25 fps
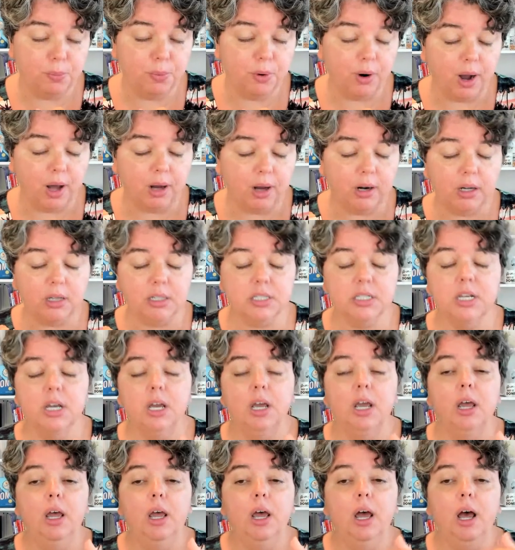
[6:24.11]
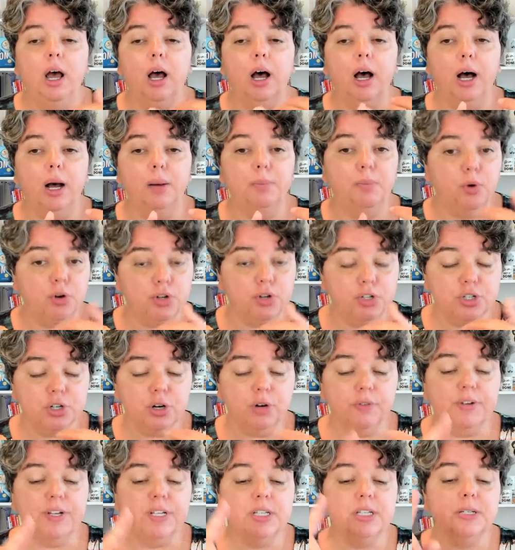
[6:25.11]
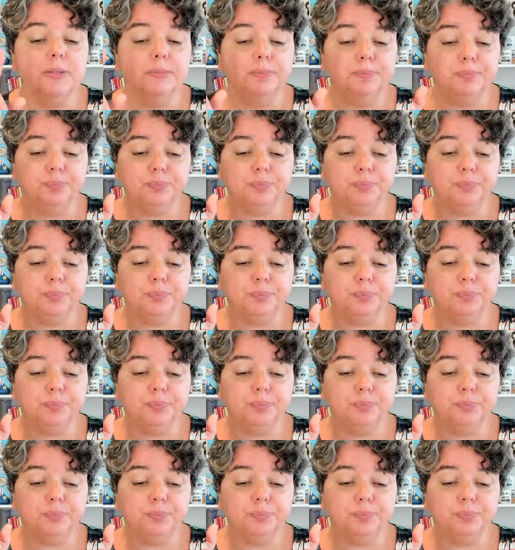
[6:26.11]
product or service,